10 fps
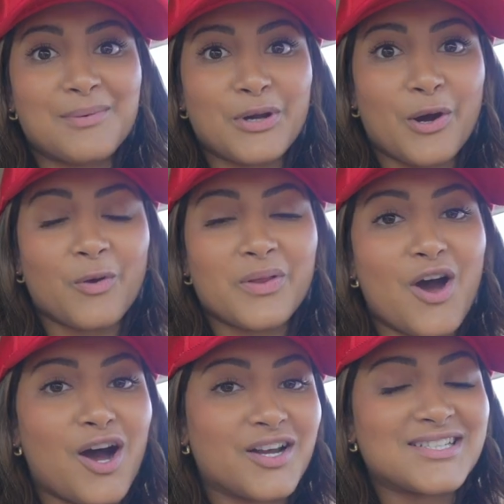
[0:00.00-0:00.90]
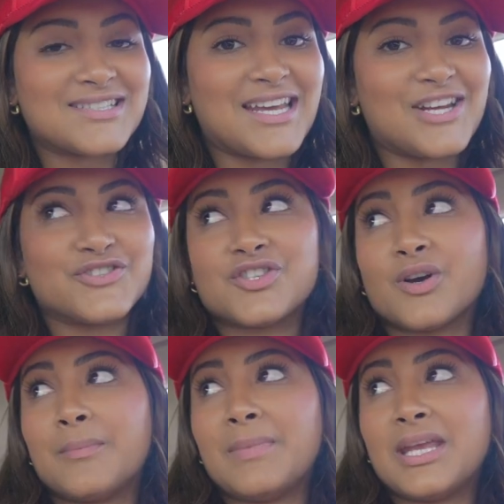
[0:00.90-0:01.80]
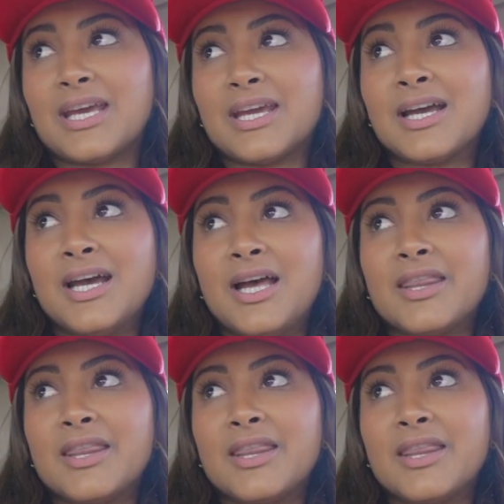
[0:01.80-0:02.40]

I'm going with Honda Stage so I'm meeting